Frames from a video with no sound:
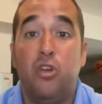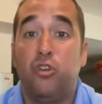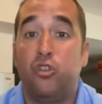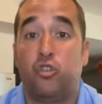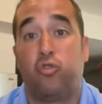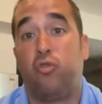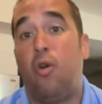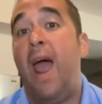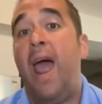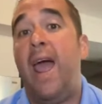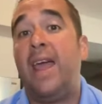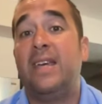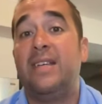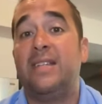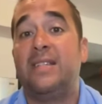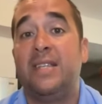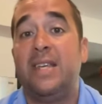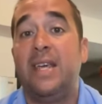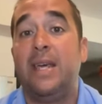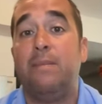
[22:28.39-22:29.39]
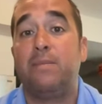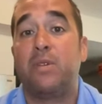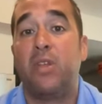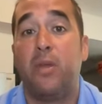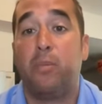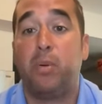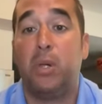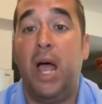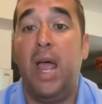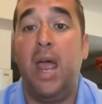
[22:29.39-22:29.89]
drag his team to
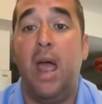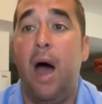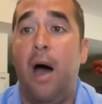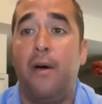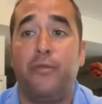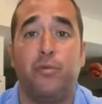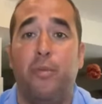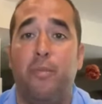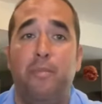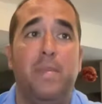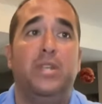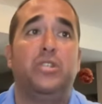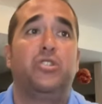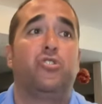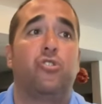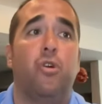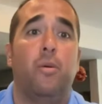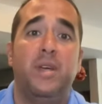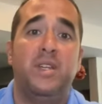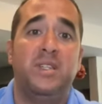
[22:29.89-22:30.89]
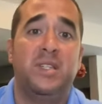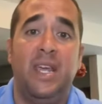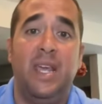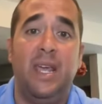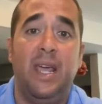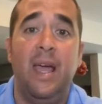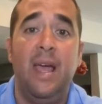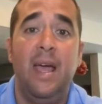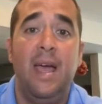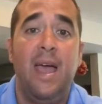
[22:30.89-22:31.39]
the playoffs with Mitch
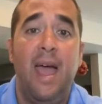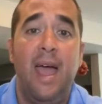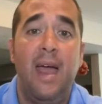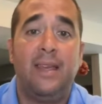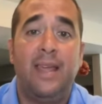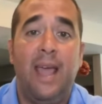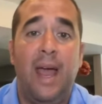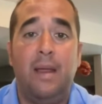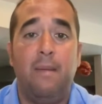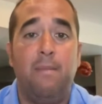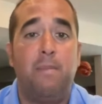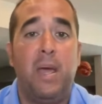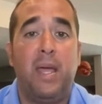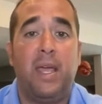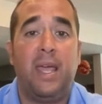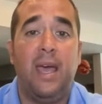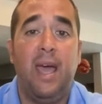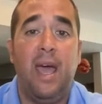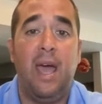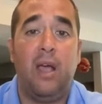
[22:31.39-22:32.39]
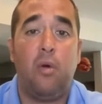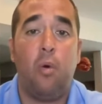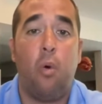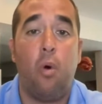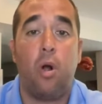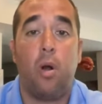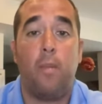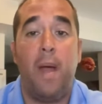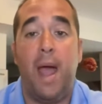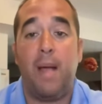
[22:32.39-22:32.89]
Trubisky and Kenny Pickett at
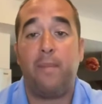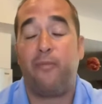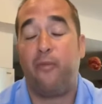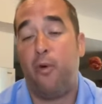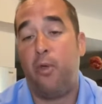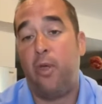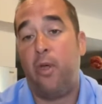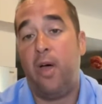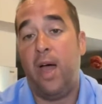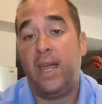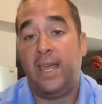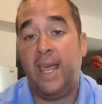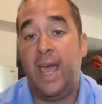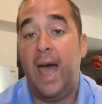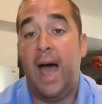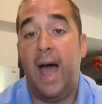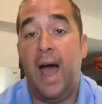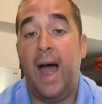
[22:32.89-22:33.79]
quarterback before they're like, yeah,